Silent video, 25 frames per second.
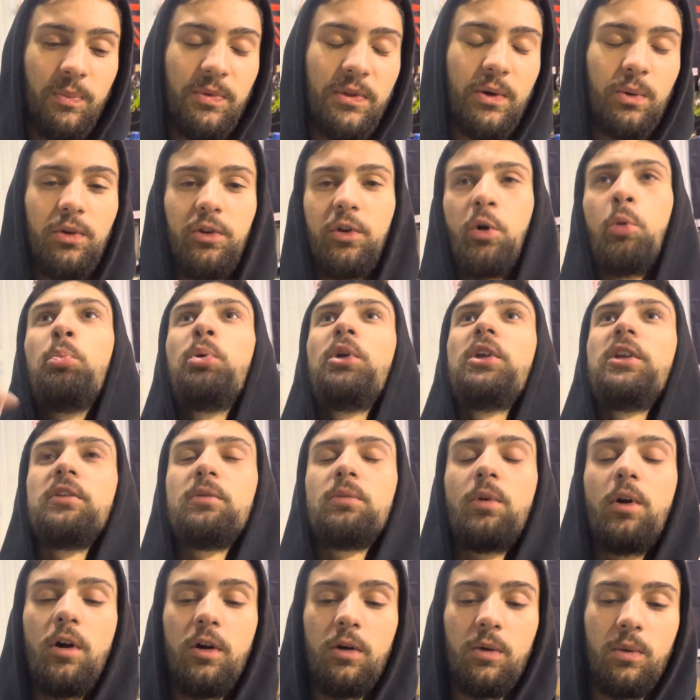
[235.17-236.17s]
They were the completely
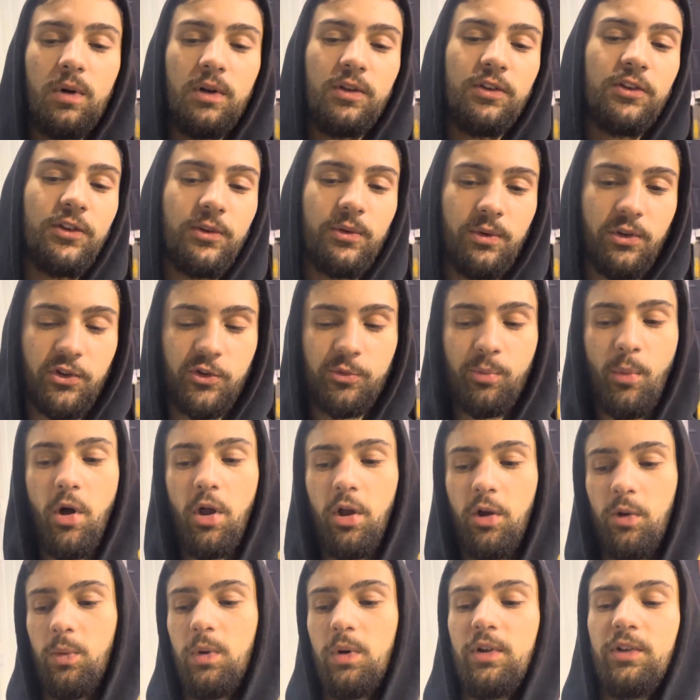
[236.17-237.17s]
wrong ones. They were the
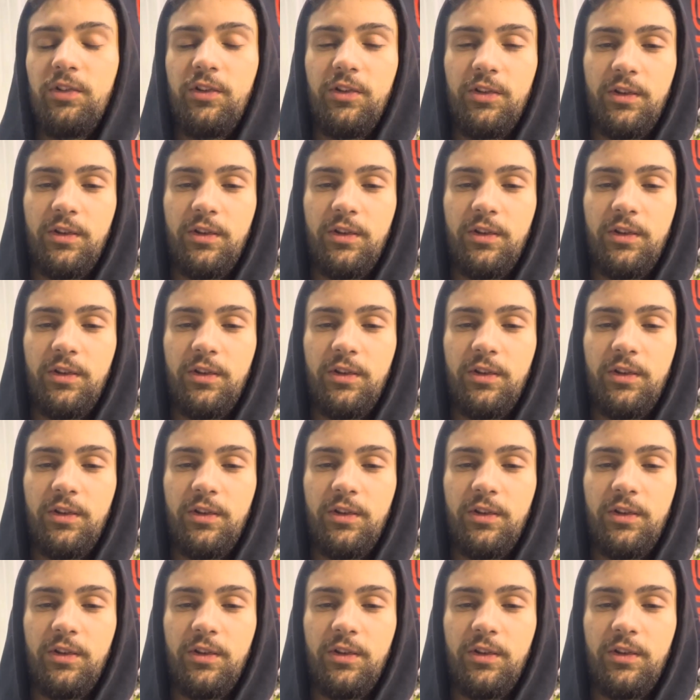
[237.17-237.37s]
smaller ones